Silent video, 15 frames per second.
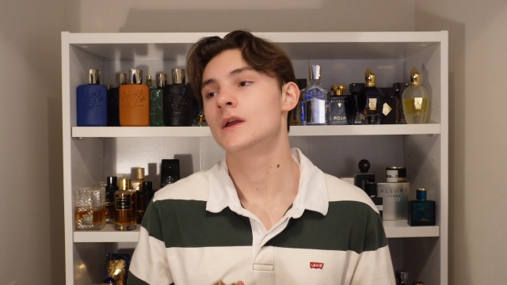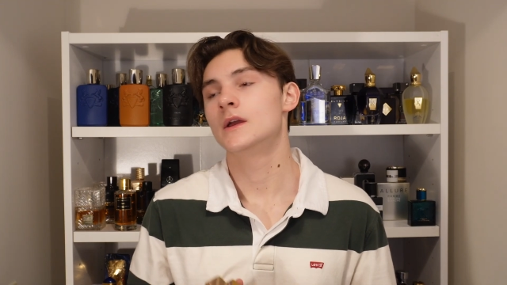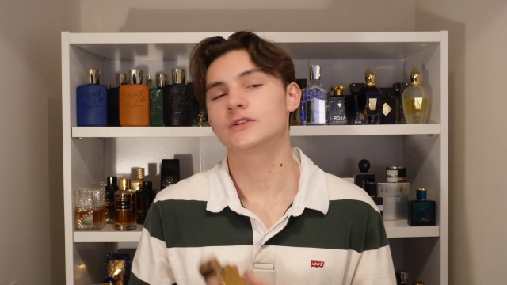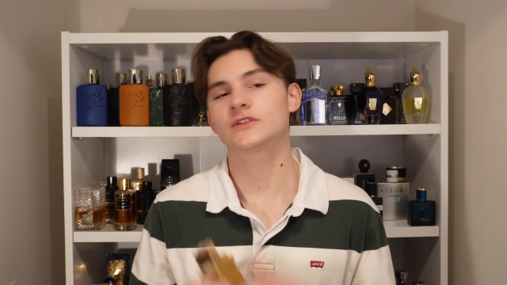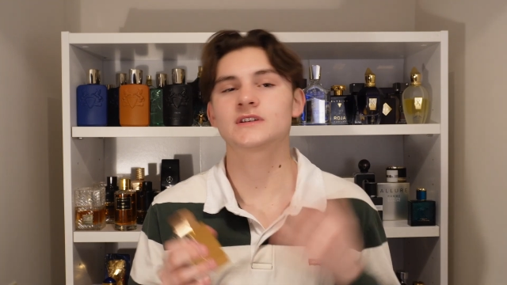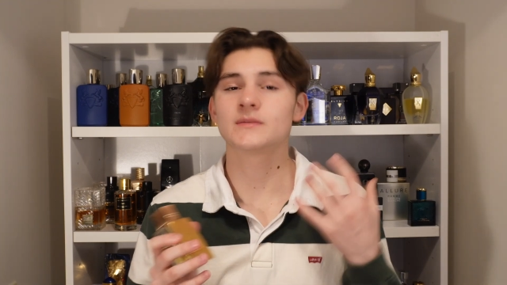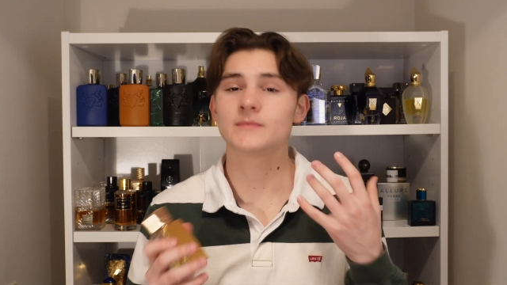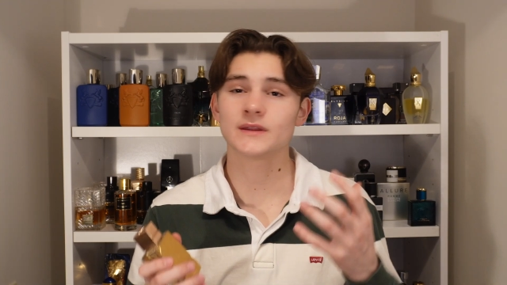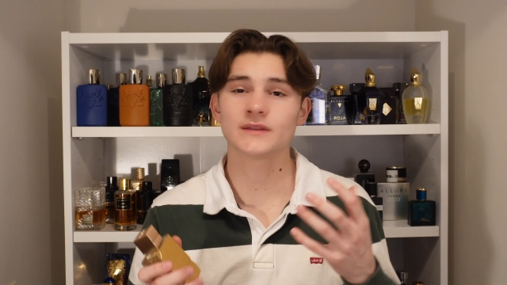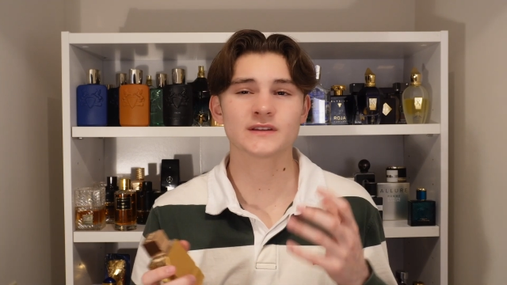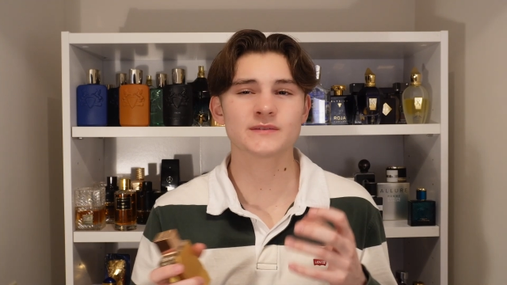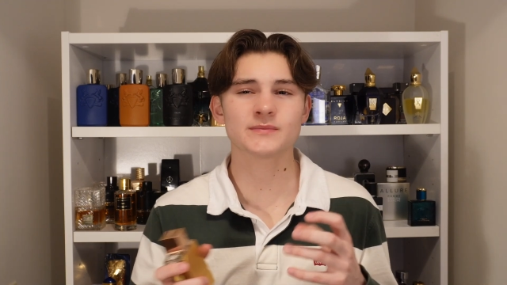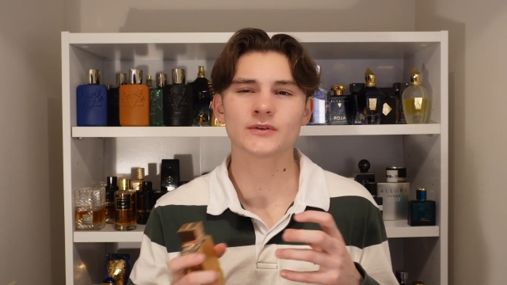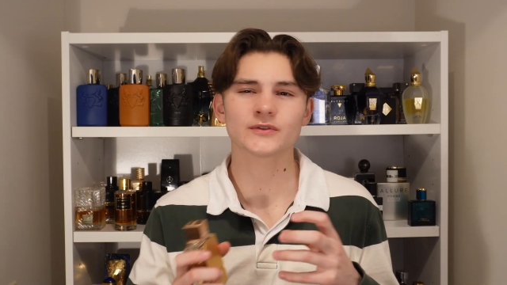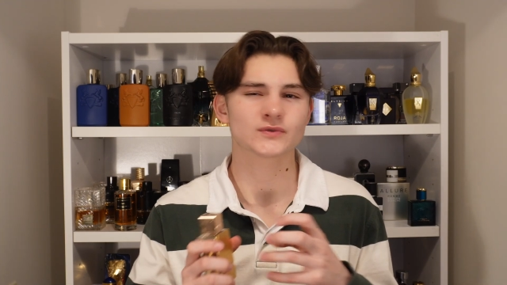Just to me, this
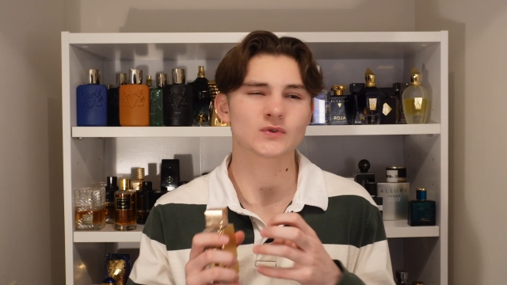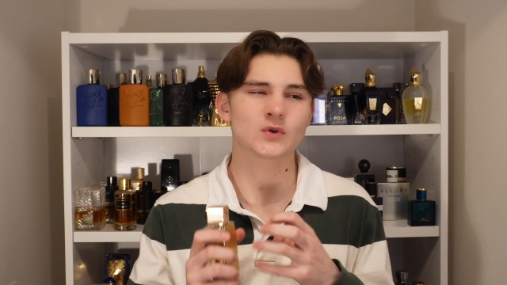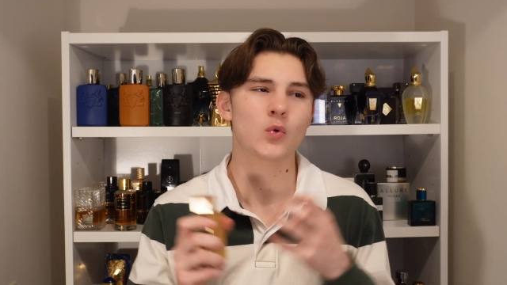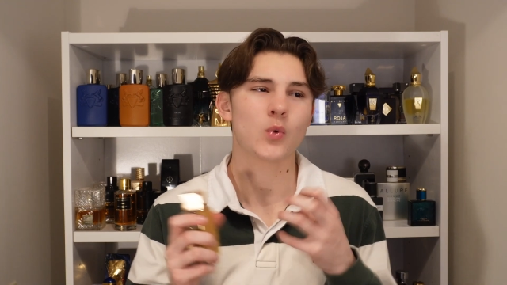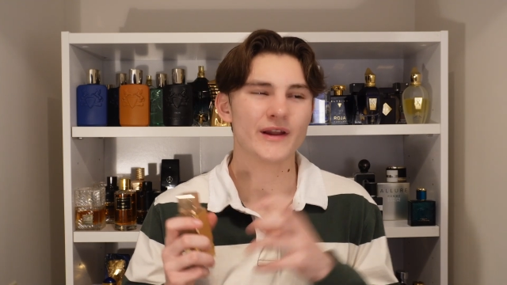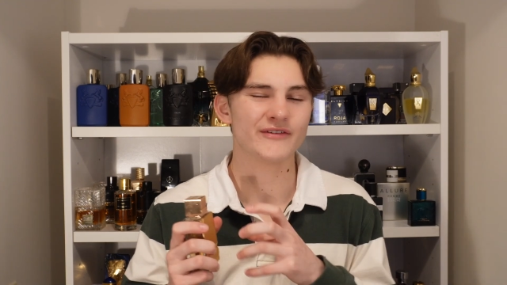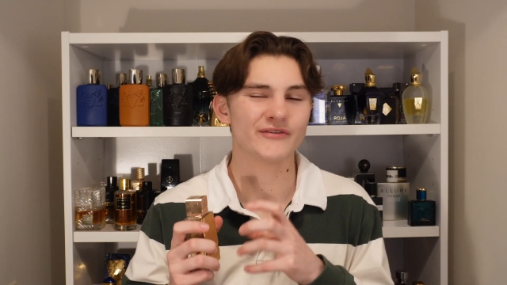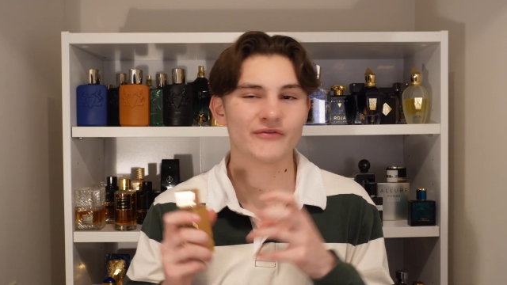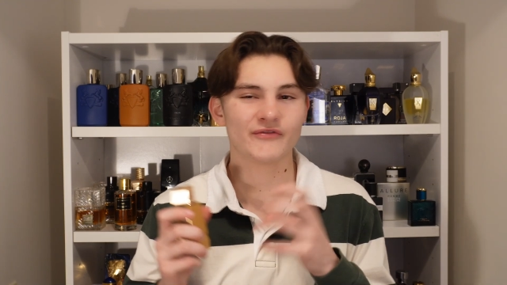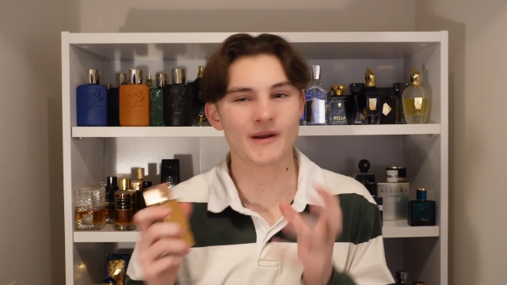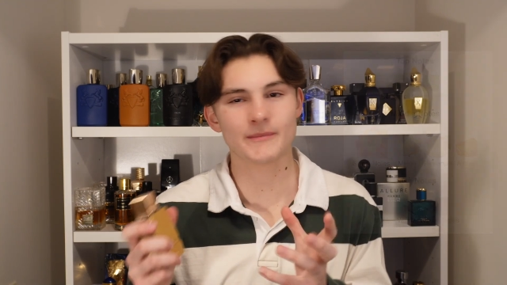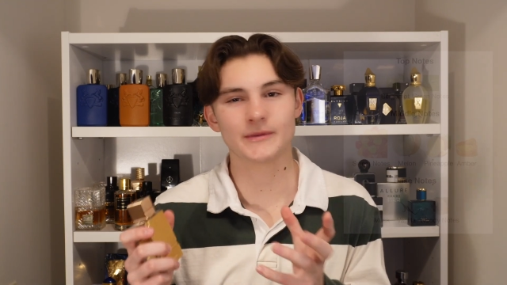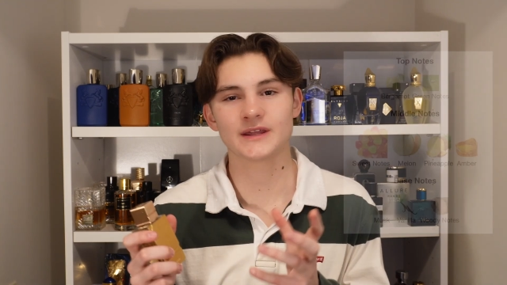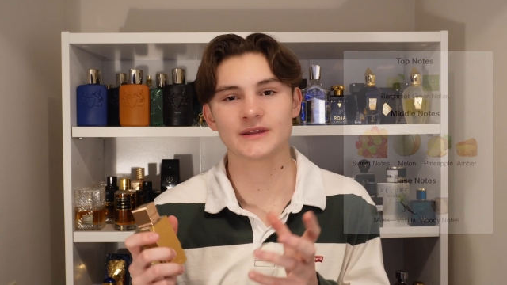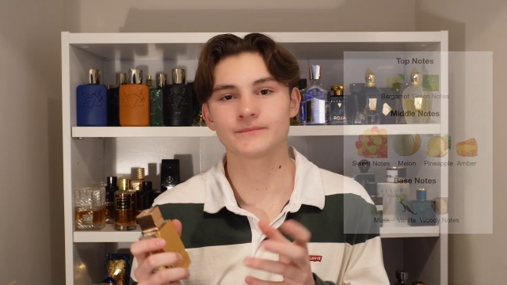smells quite
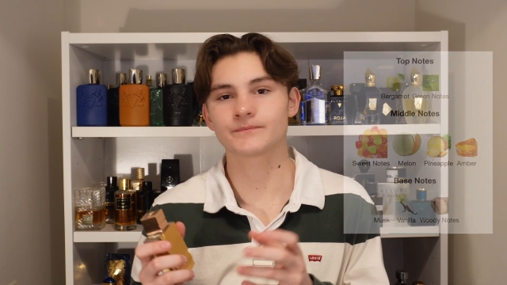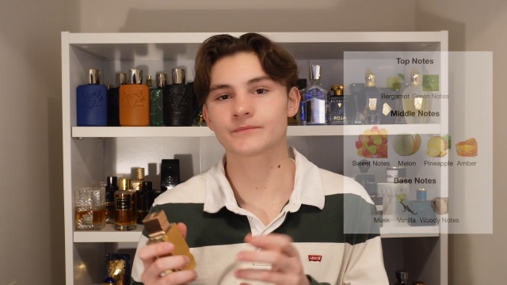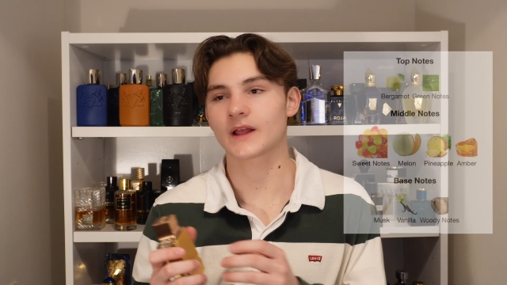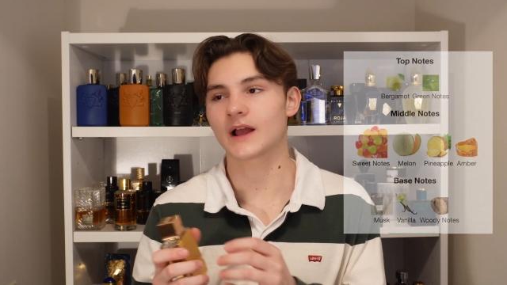feminine.